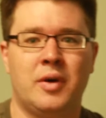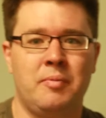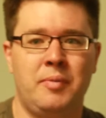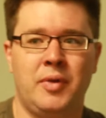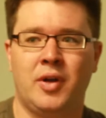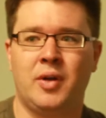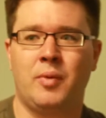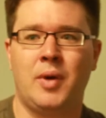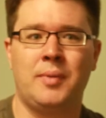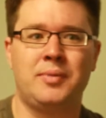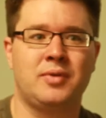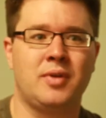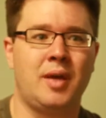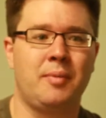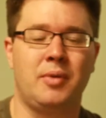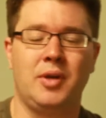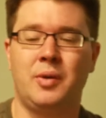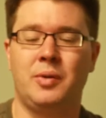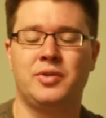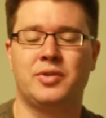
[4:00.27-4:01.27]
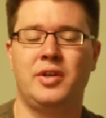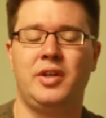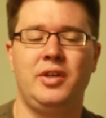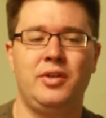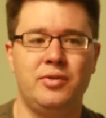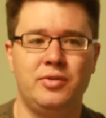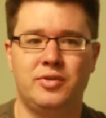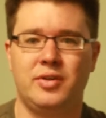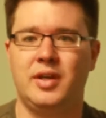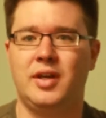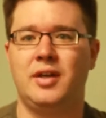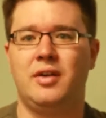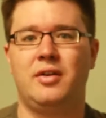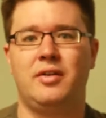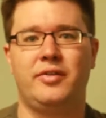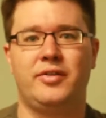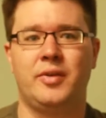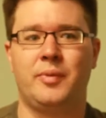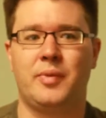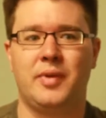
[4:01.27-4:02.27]
to build a website, but no one's going to use it,
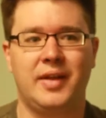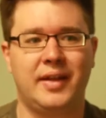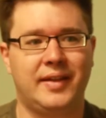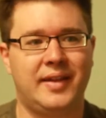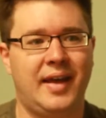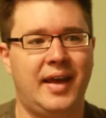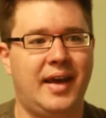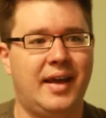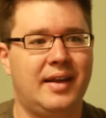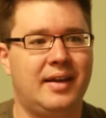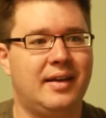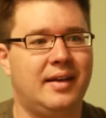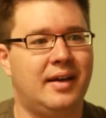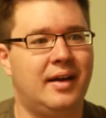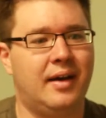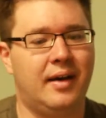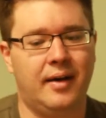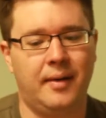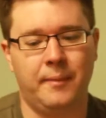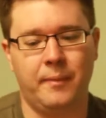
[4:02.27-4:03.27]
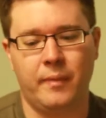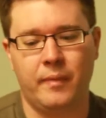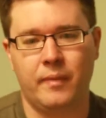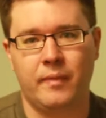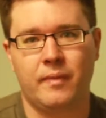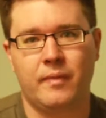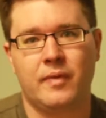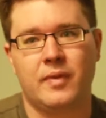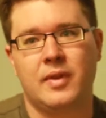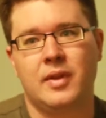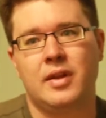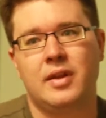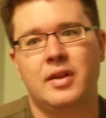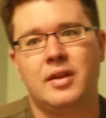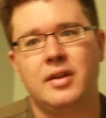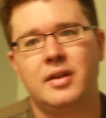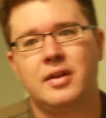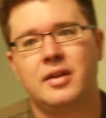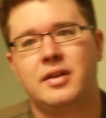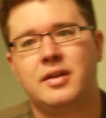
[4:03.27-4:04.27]
or something like that. Um, did, did they ever say
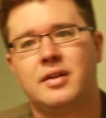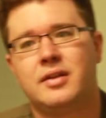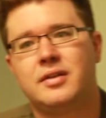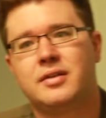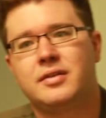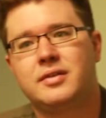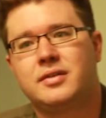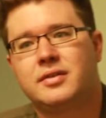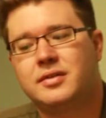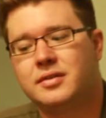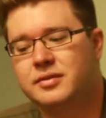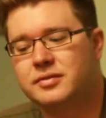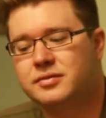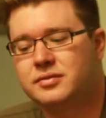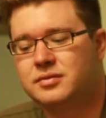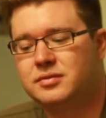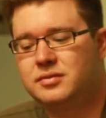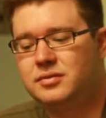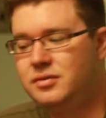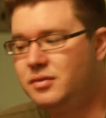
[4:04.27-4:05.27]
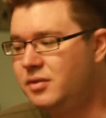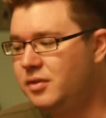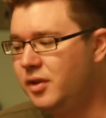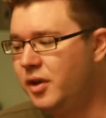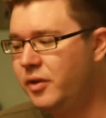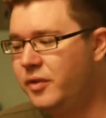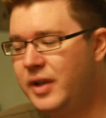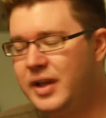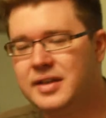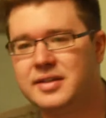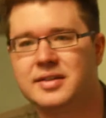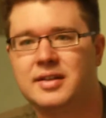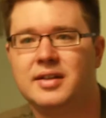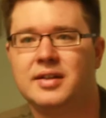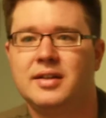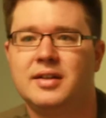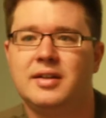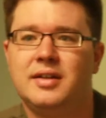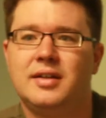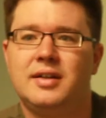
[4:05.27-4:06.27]
things like, well, they're not asking for enough money.